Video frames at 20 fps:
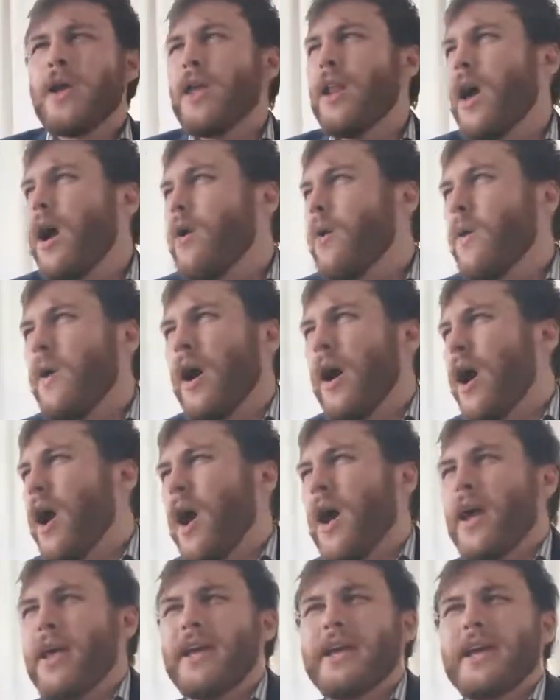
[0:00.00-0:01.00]
you know,
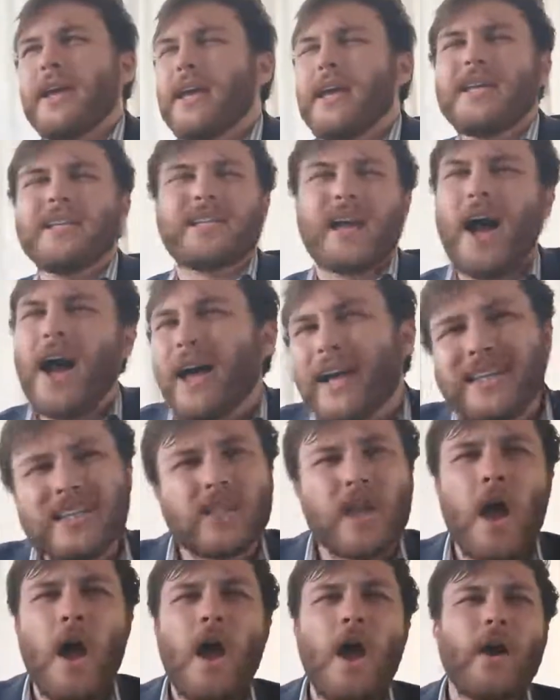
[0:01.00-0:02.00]
uh, his
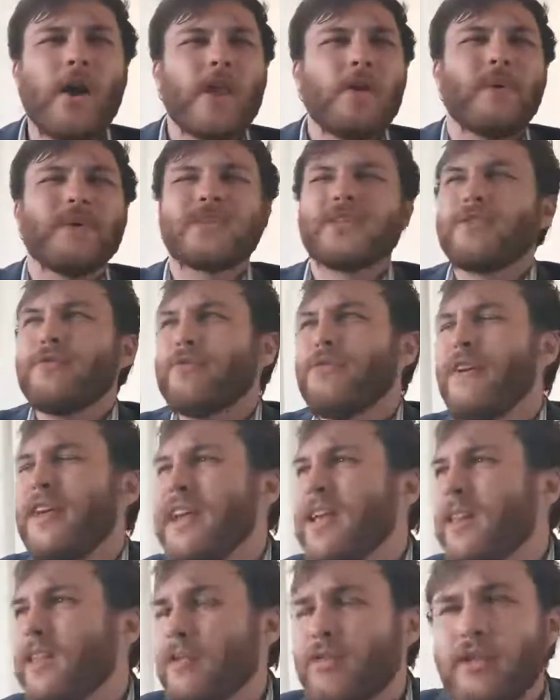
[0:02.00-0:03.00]
eyes hurt. He wants to
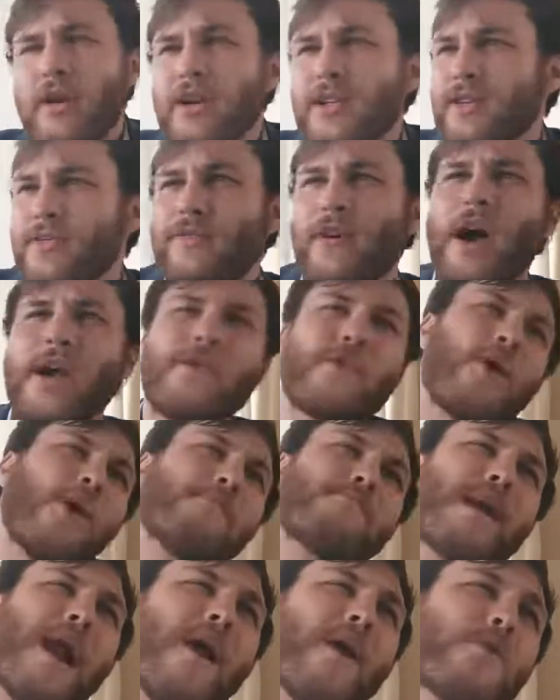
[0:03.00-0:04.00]
feel the
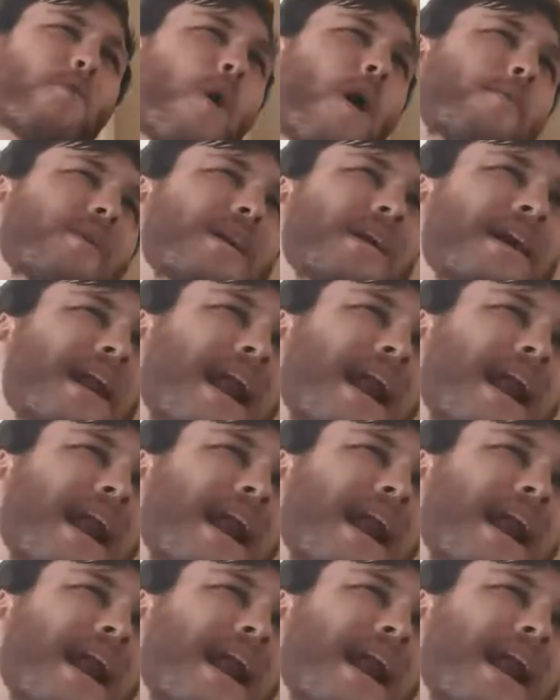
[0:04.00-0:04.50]
35-year-old married woman